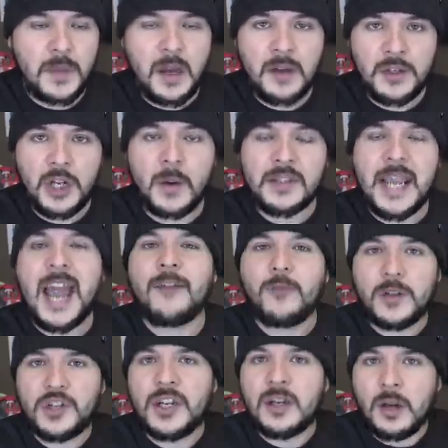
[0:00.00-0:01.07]
you know, it's
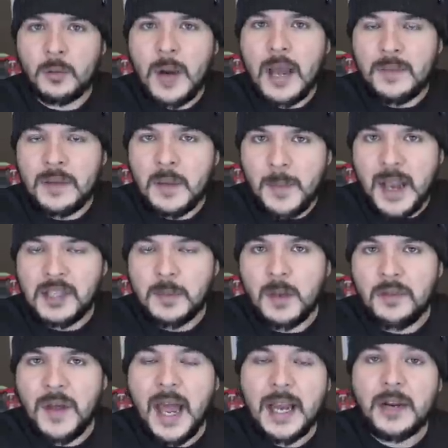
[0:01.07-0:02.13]
averaging around in the past
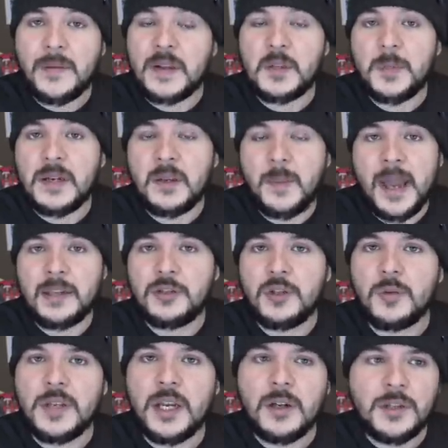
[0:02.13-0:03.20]
month, higher than it's been in the past 2
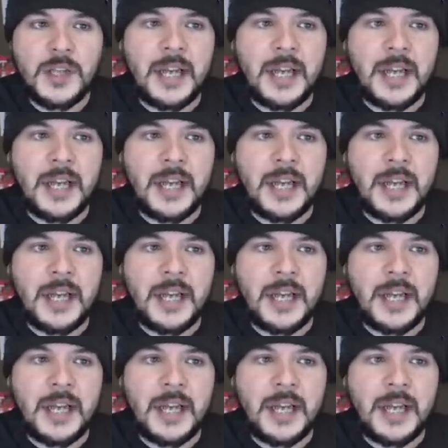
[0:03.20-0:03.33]
years.